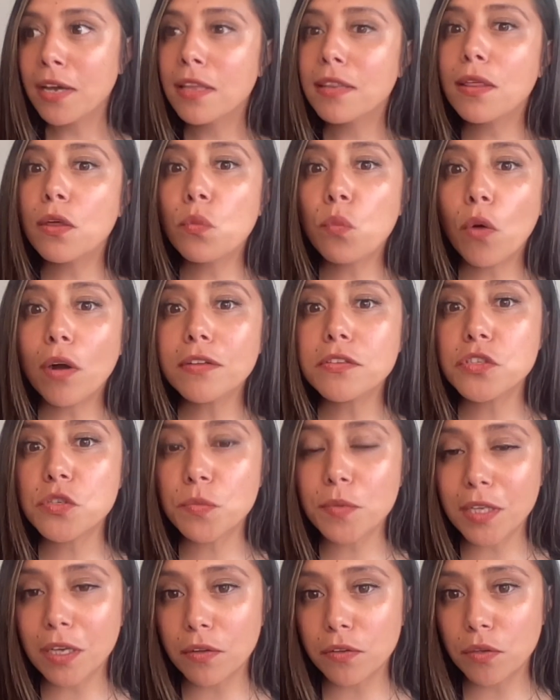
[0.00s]
They want to
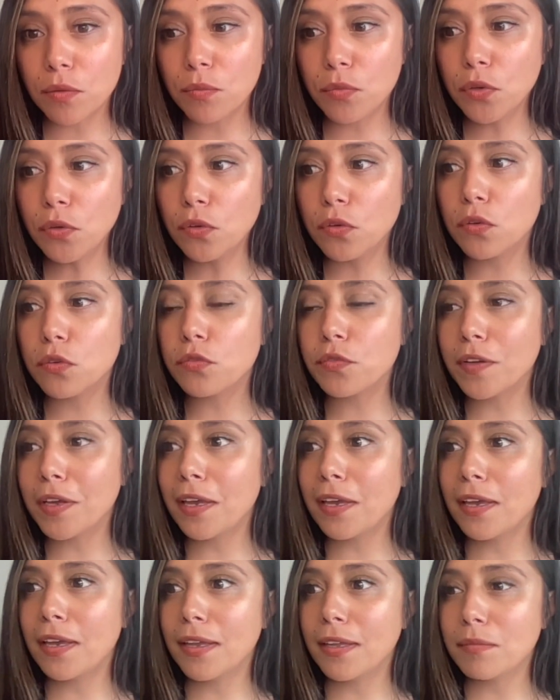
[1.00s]
be on the move.
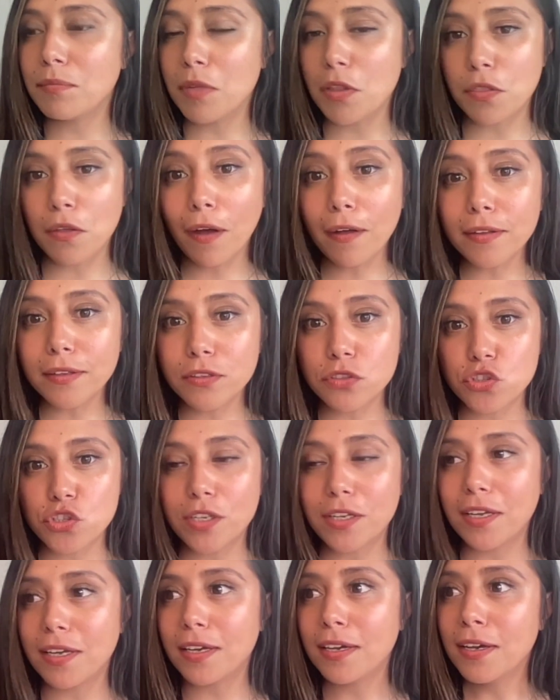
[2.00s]
In
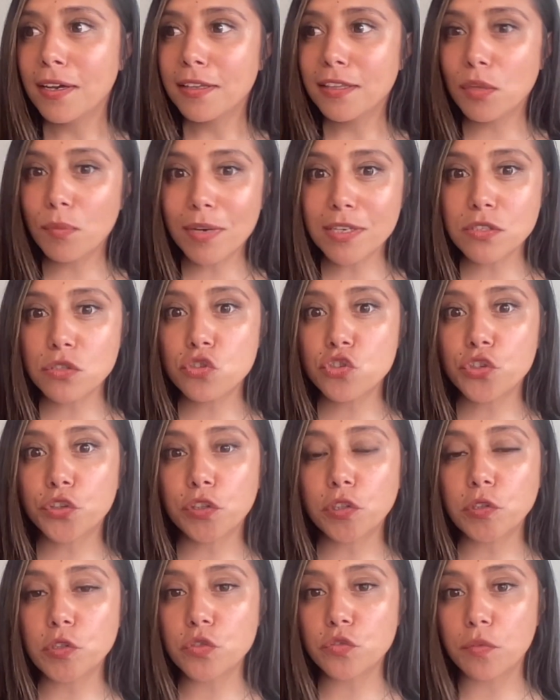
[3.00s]
mythology, the messenger
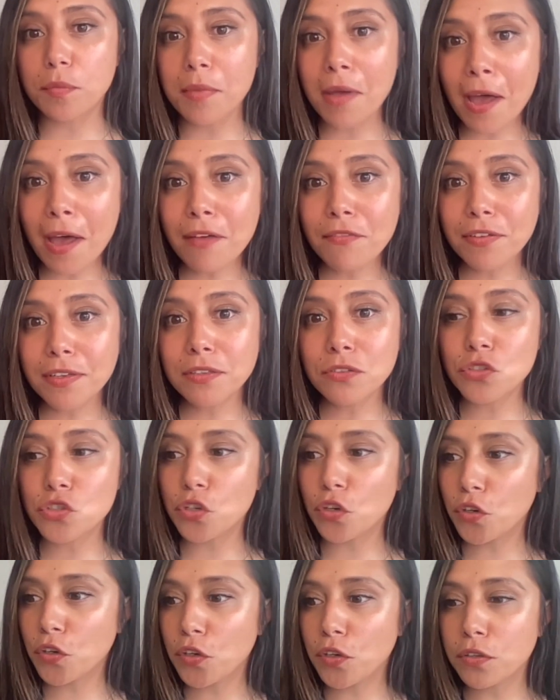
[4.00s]
goes from heaven
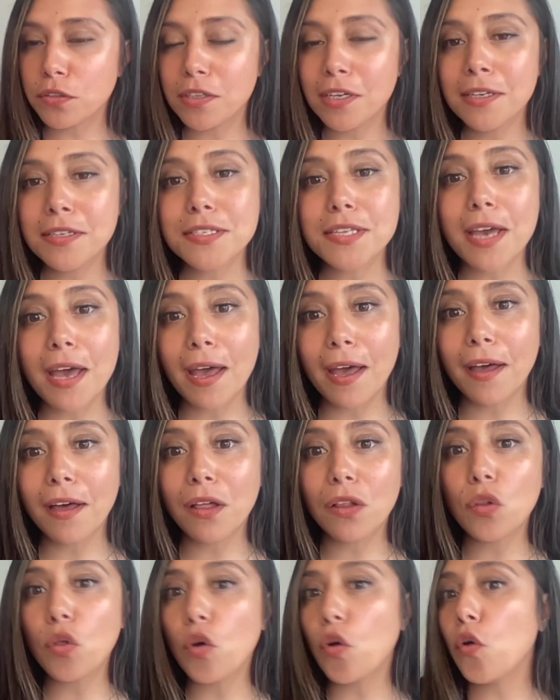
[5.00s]
to earth to
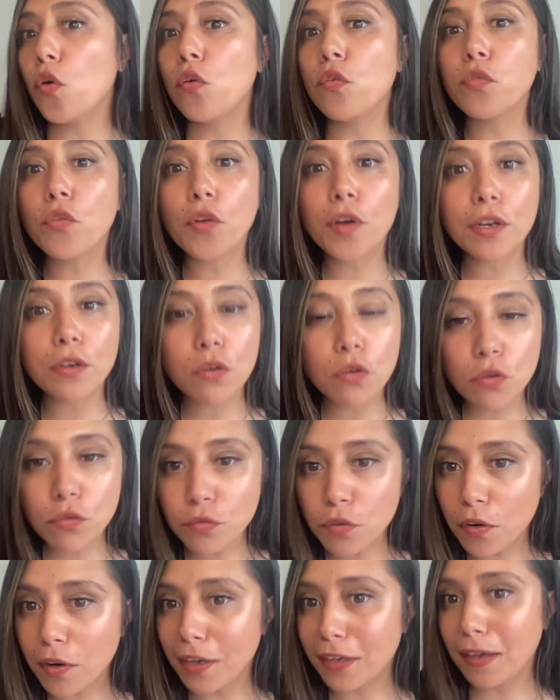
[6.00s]
hell over and
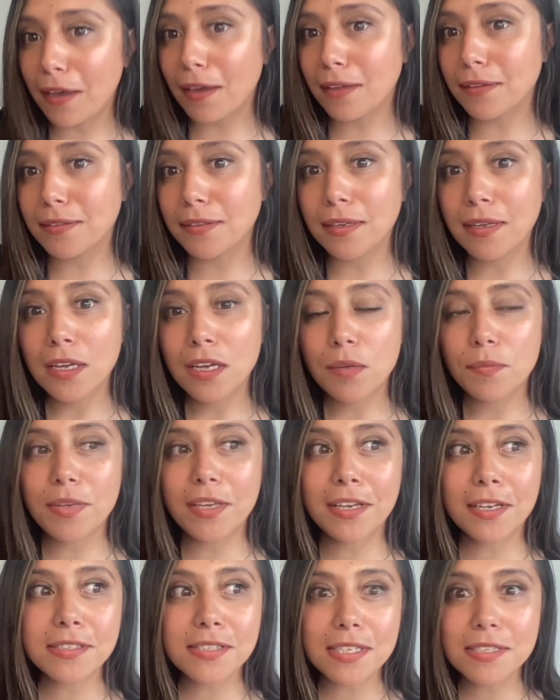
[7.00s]
over again
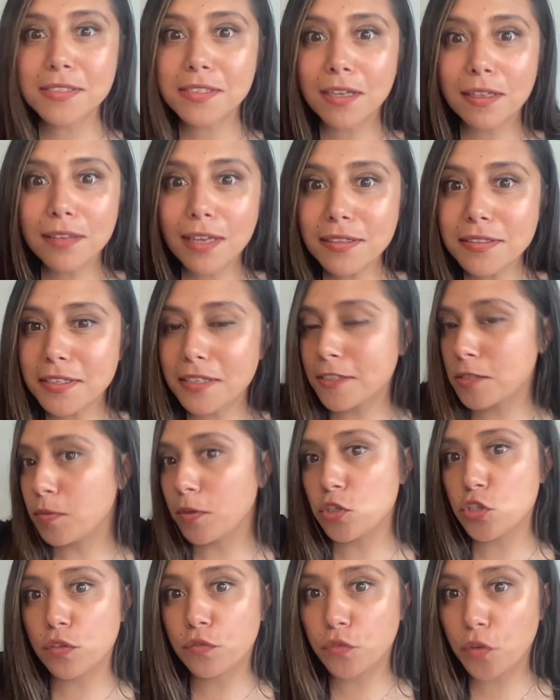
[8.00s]
because it's collecting as
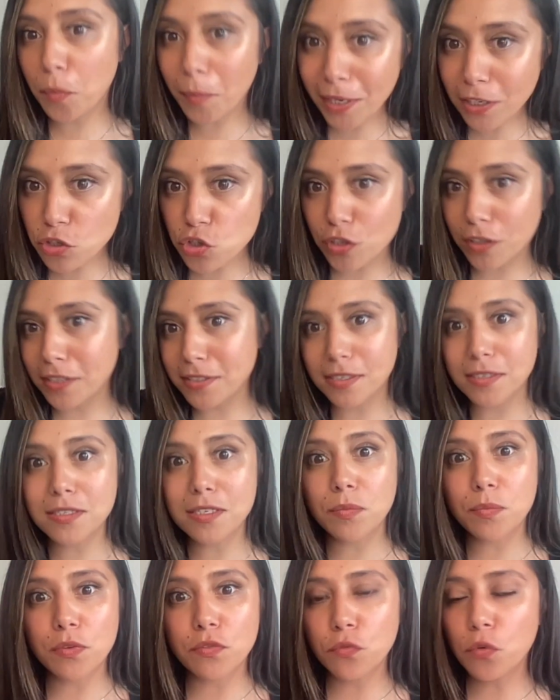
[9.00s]
much information. As I
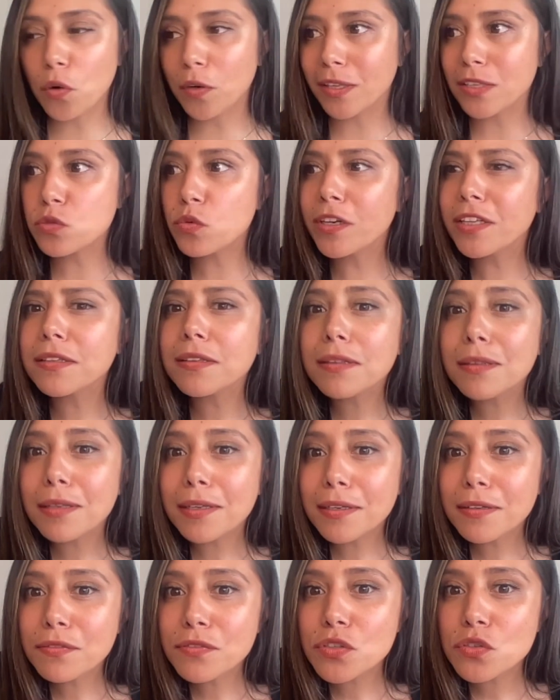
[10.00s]
said before, that's what it
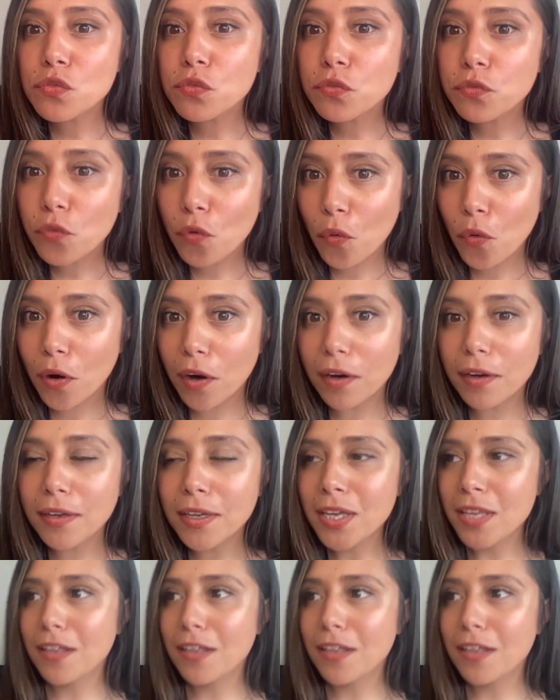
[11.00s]
lives for.